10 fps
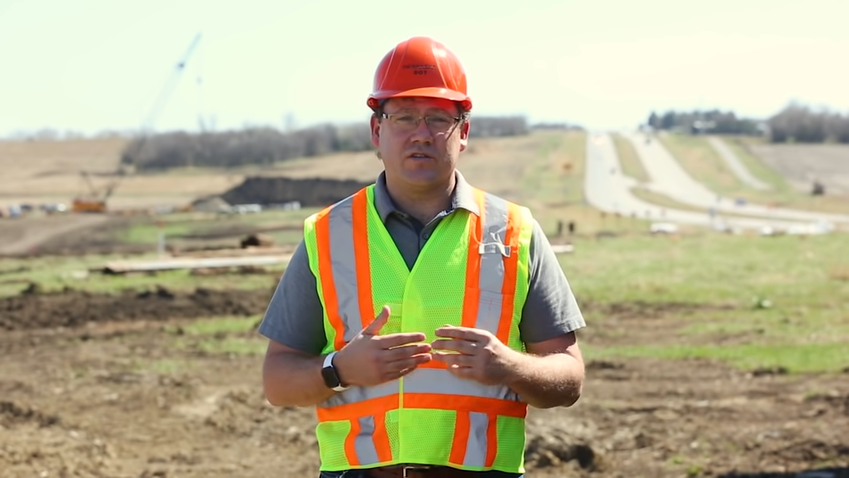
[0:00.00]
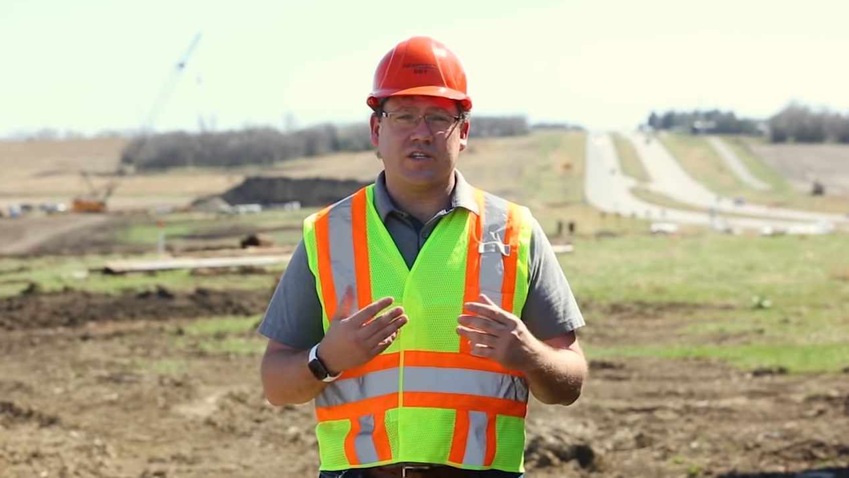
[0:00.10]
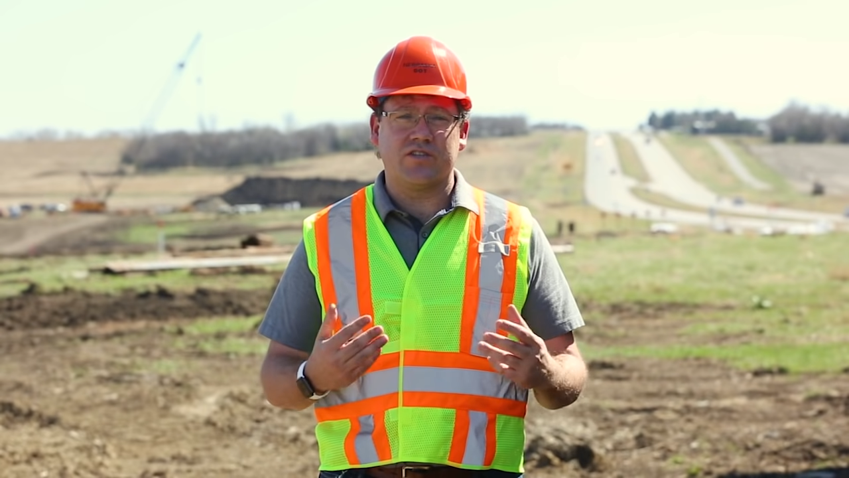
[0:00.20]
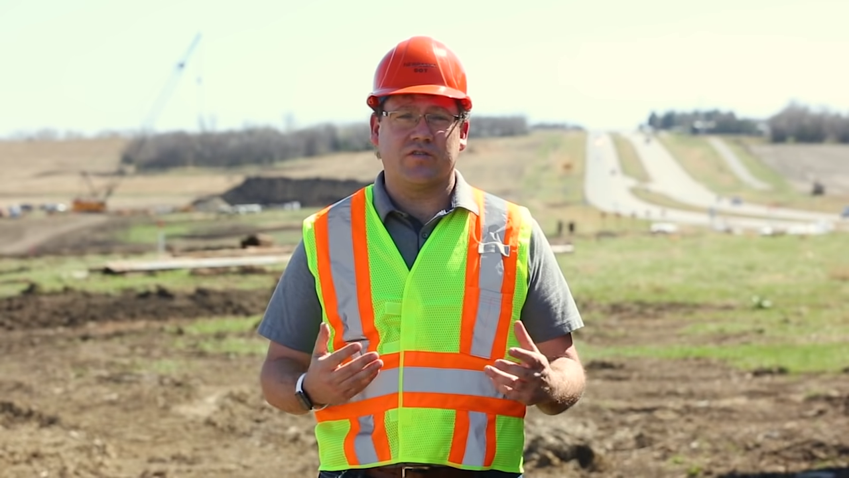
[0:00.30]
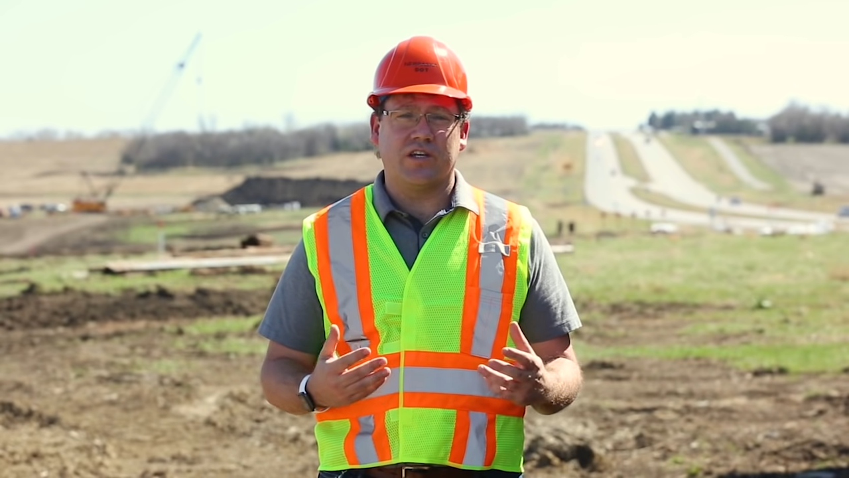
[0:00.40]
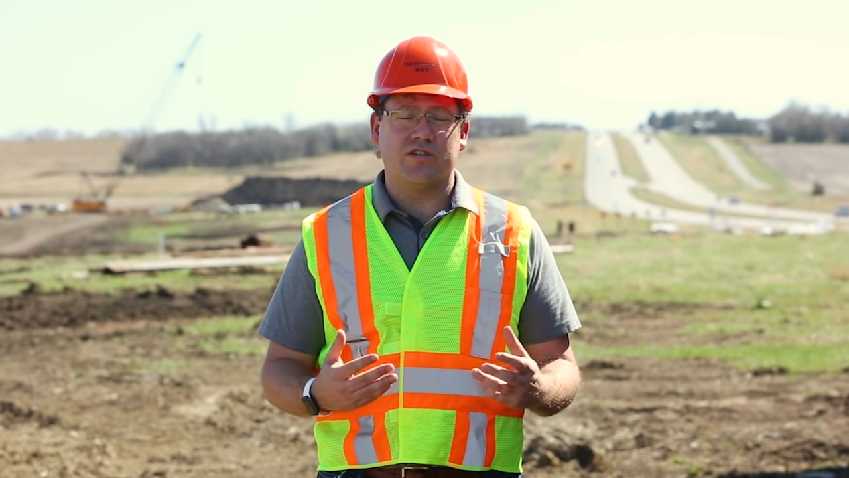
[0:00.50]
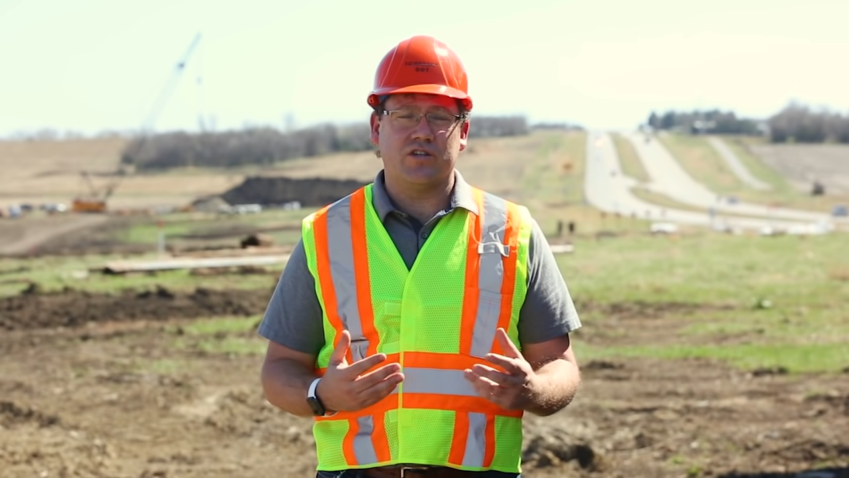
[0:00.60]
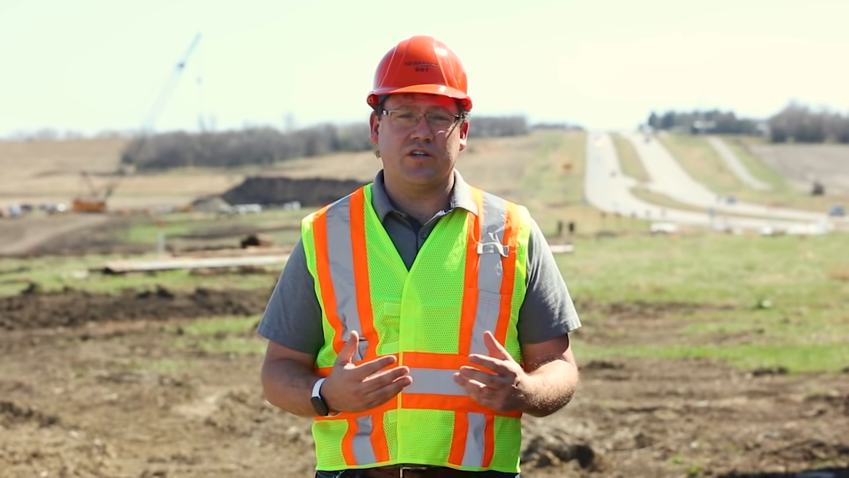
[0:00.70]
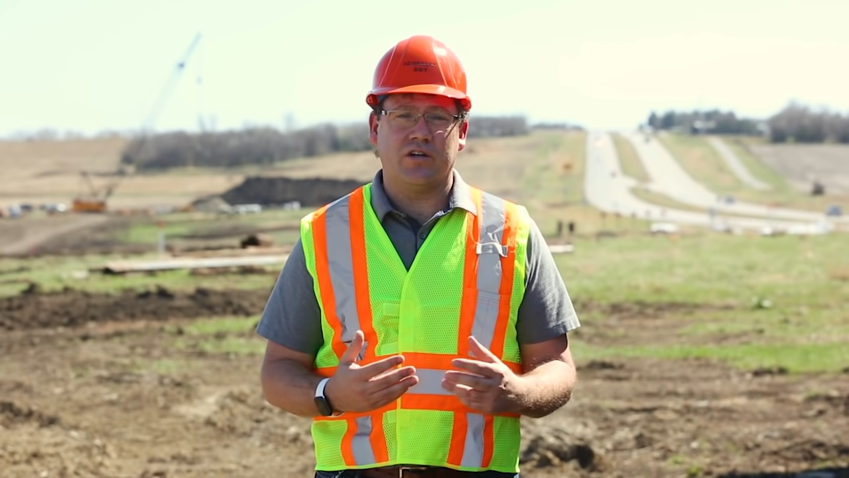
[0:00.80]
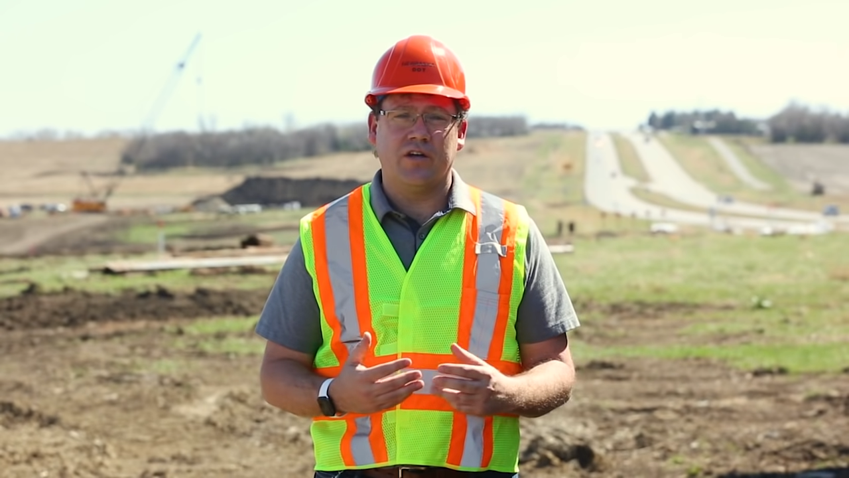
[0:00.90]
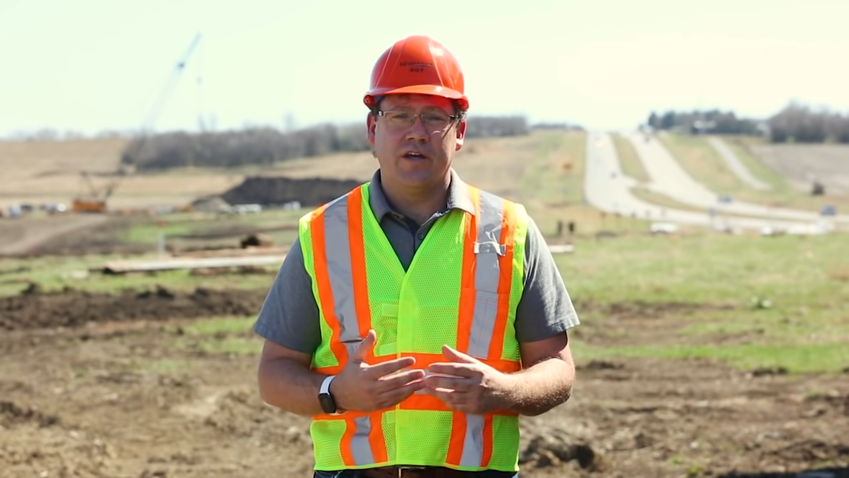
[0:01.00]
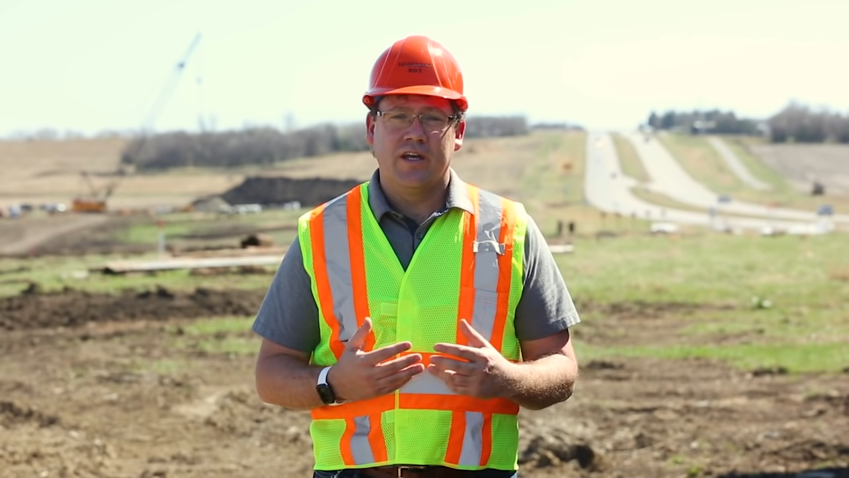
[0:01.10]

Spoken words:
your district engineer.